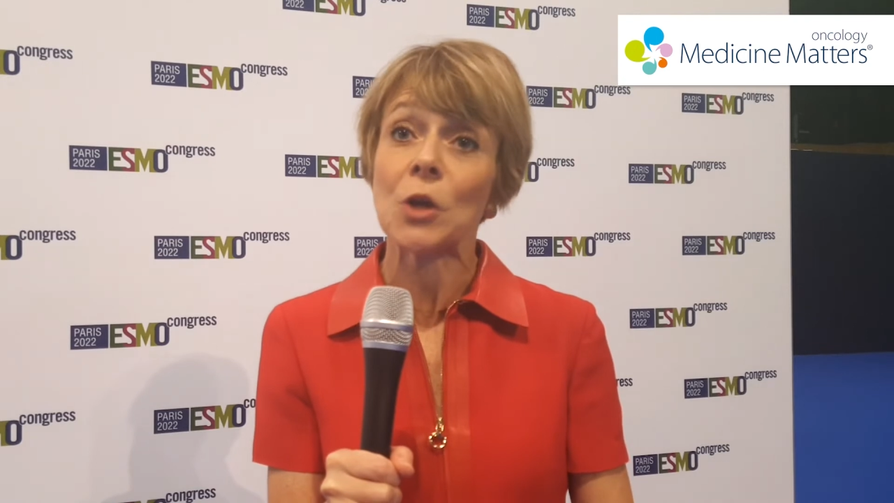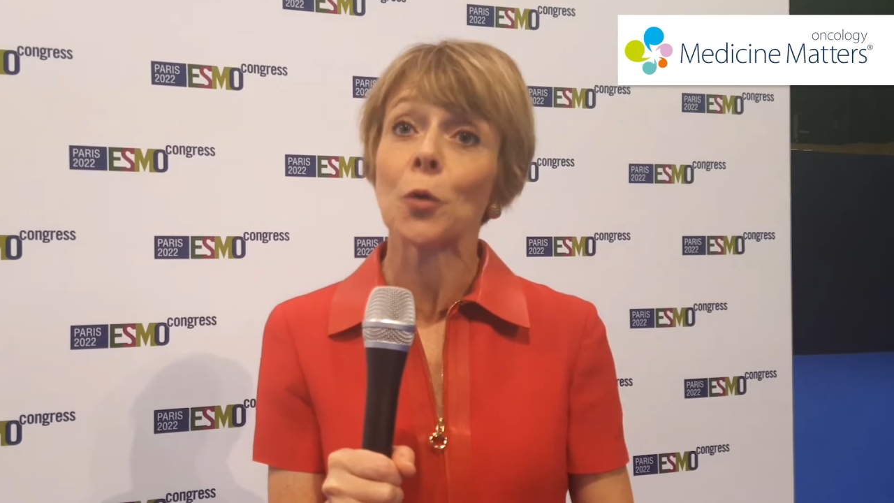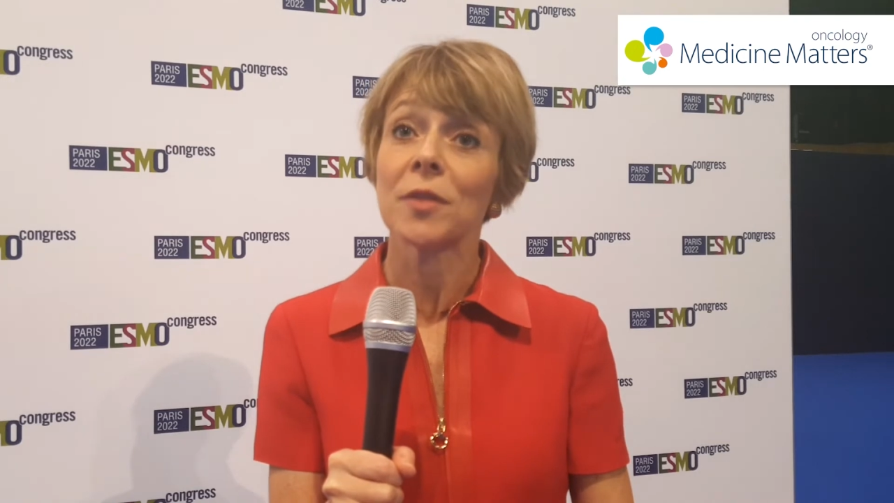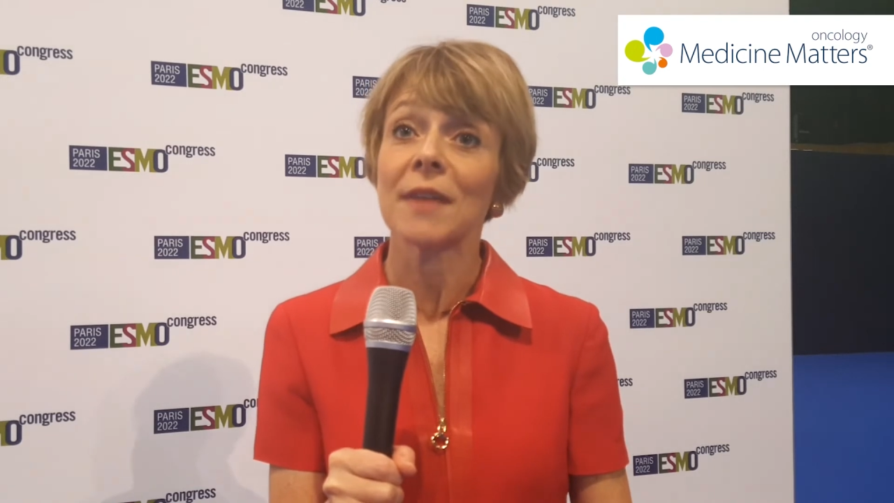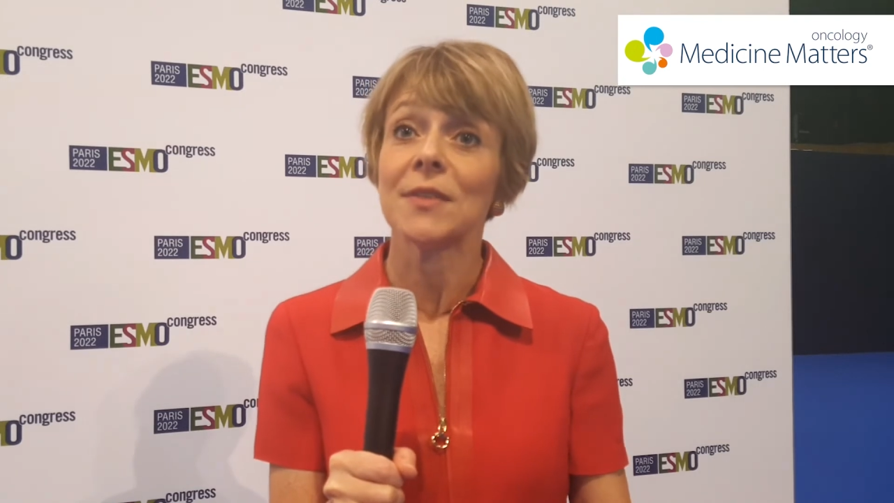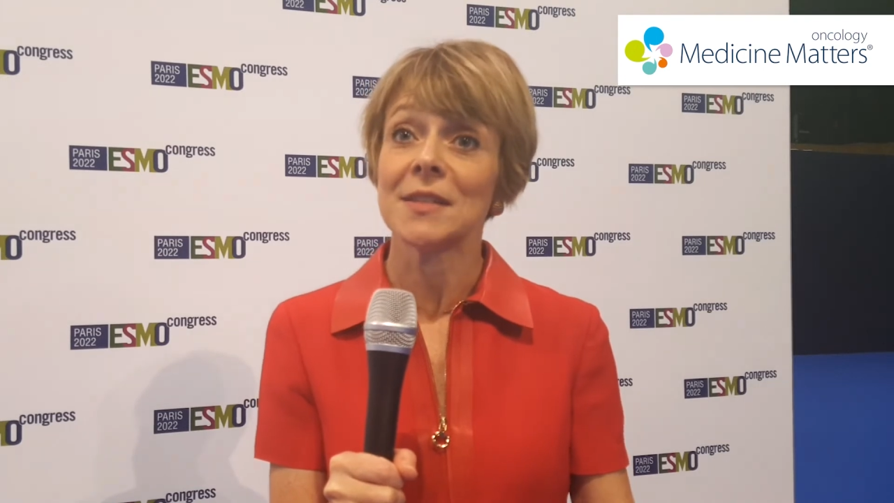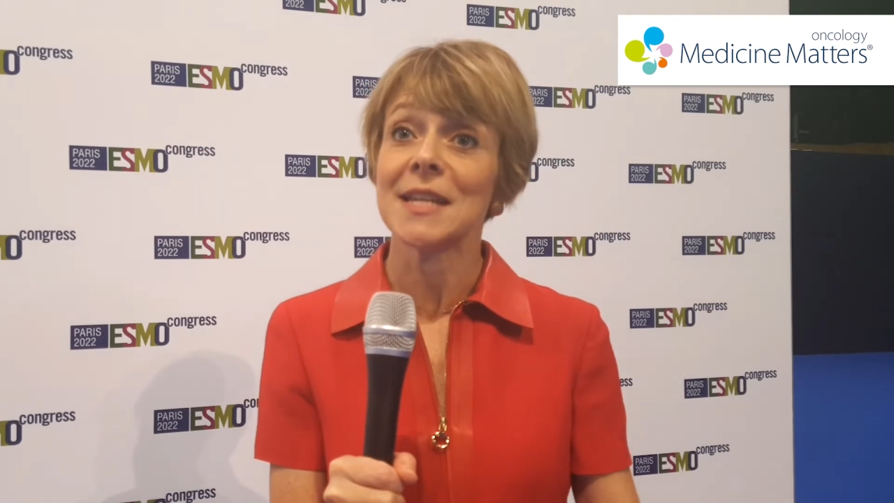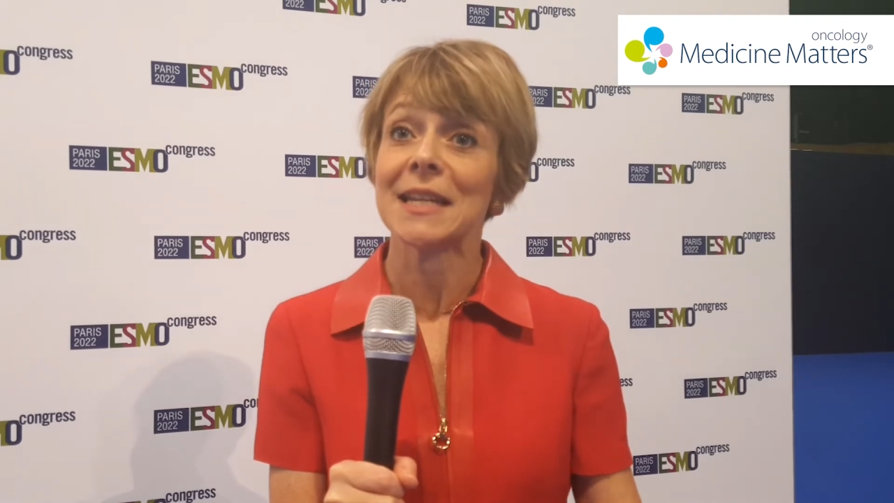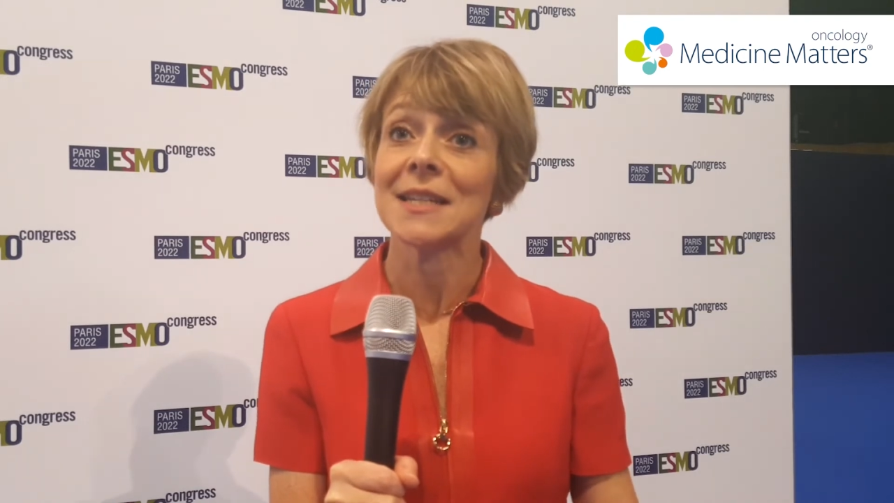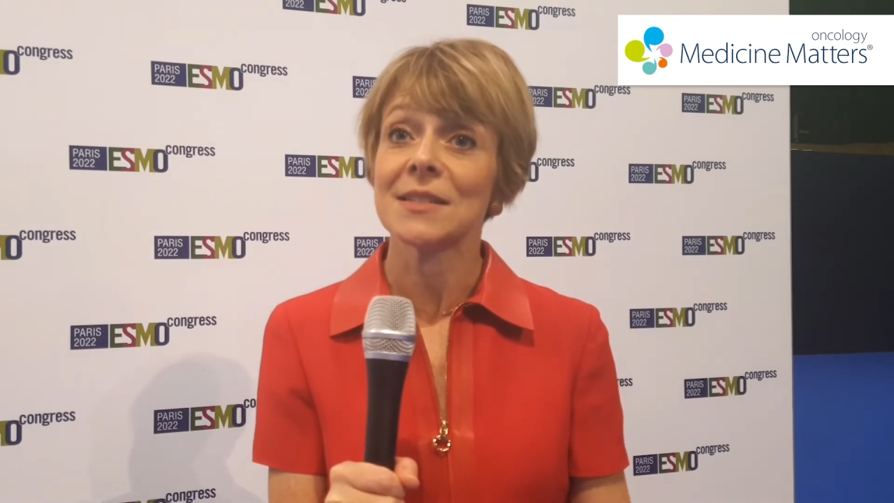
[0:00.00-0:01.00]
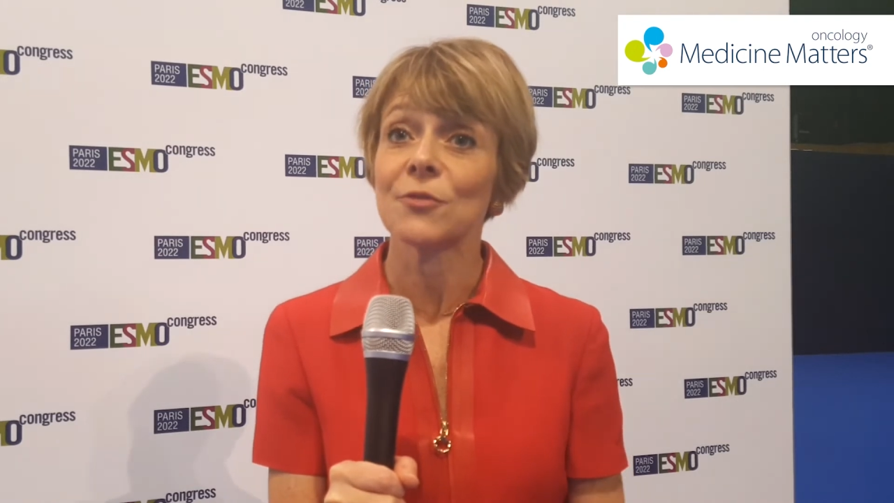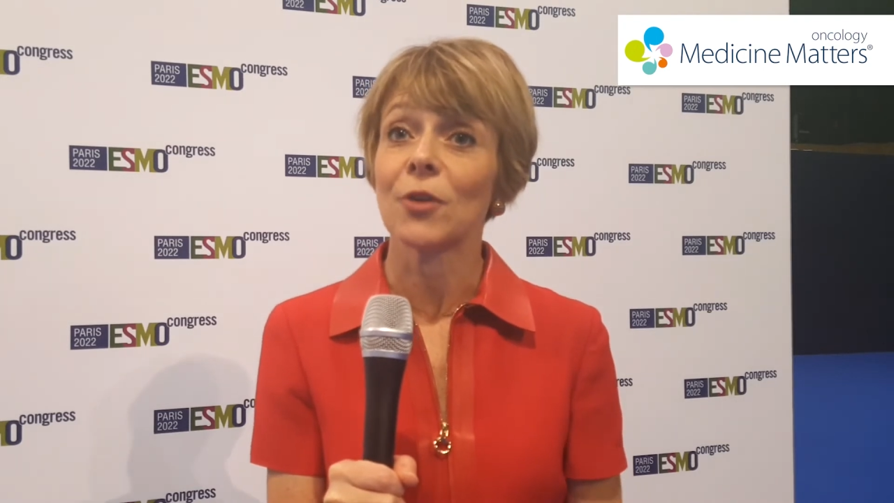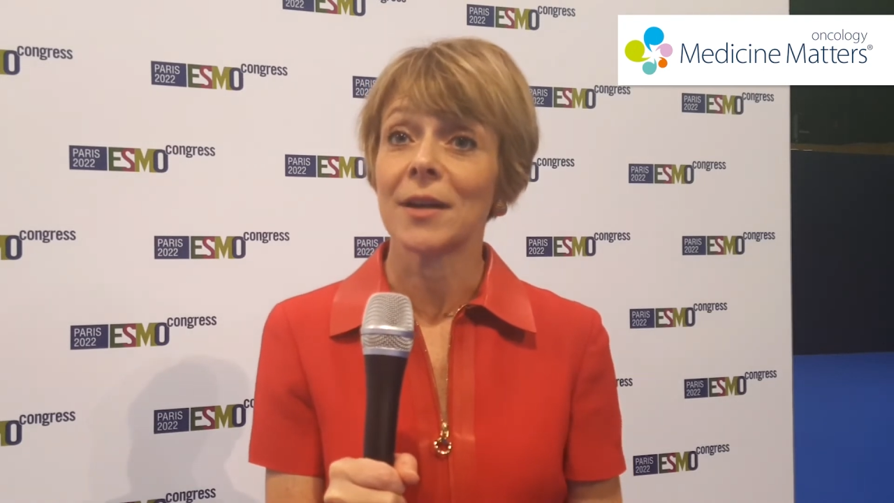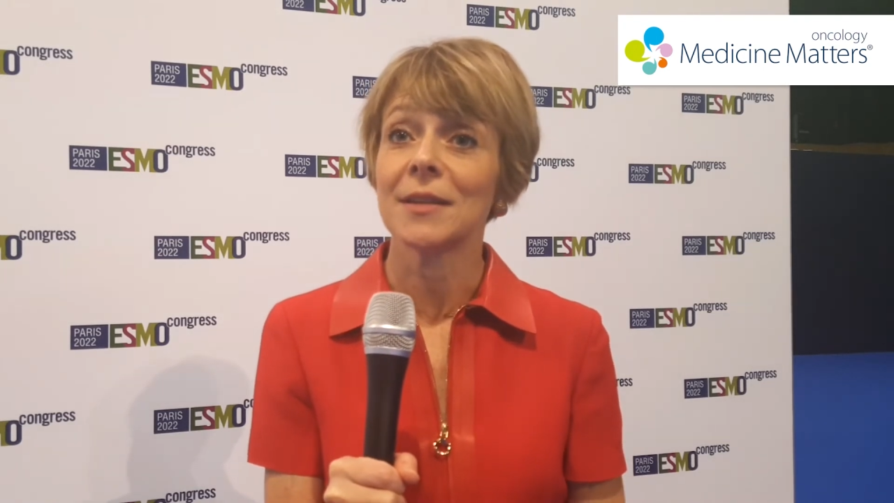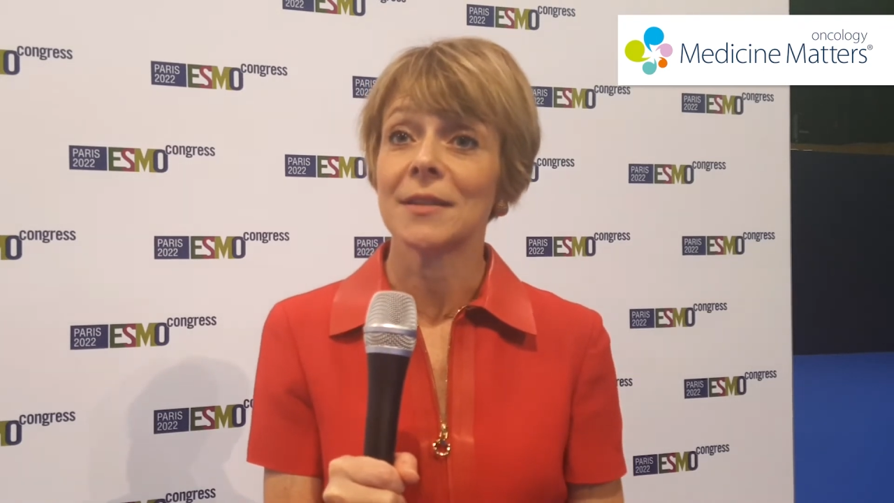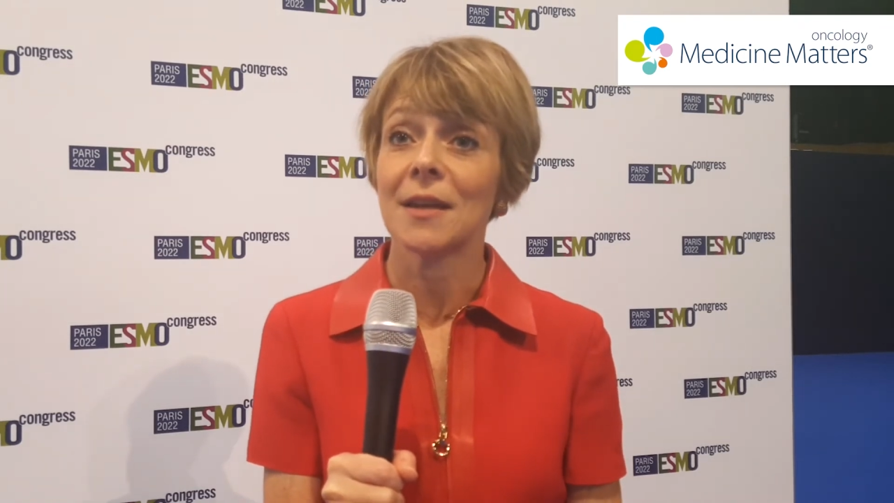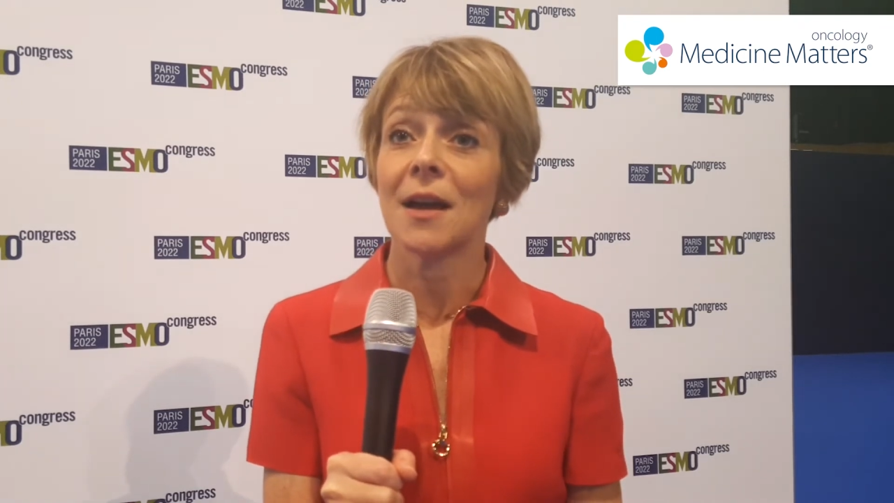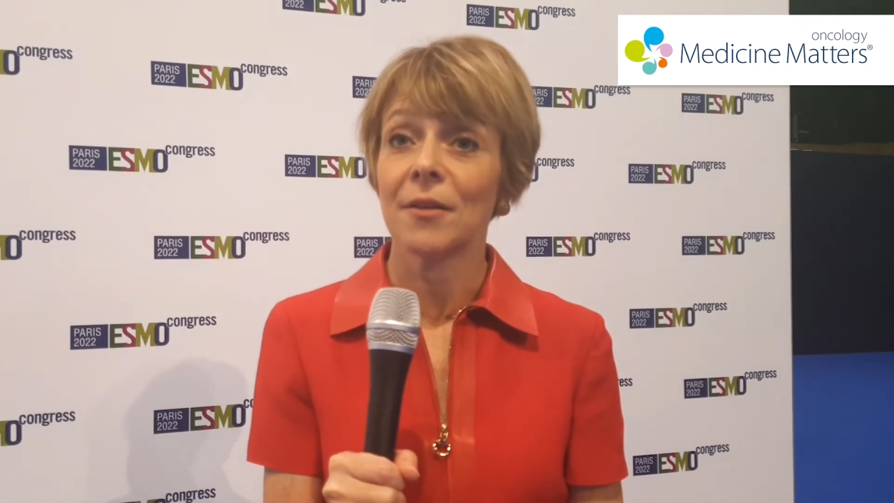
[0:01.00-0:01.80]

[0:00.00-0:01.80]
know that the data is front end